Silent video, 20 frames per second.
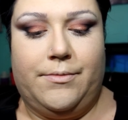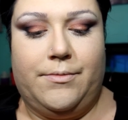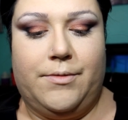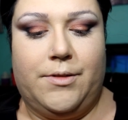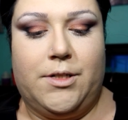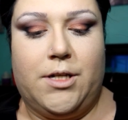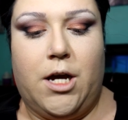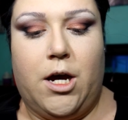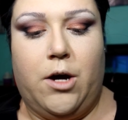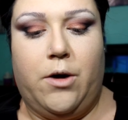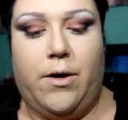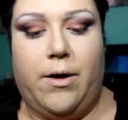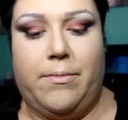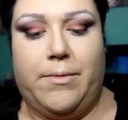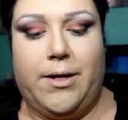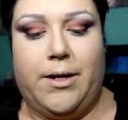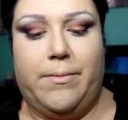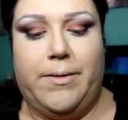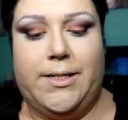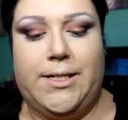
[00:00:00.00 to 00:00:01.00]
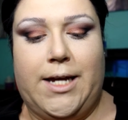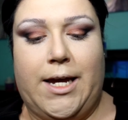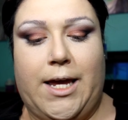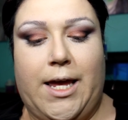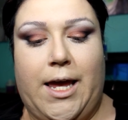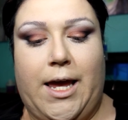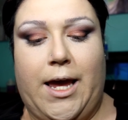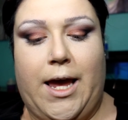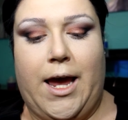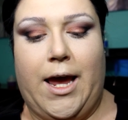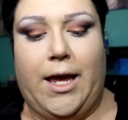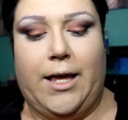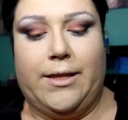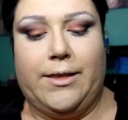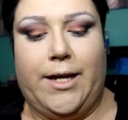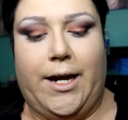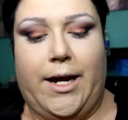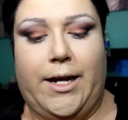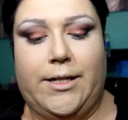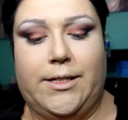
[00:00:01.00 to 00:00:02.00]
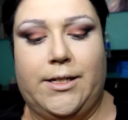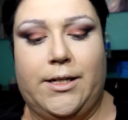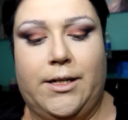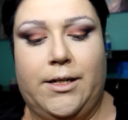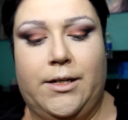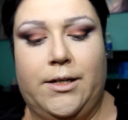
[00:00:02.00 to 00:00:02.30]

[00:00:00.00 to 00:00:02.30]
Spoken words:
So I'm going to be taking a light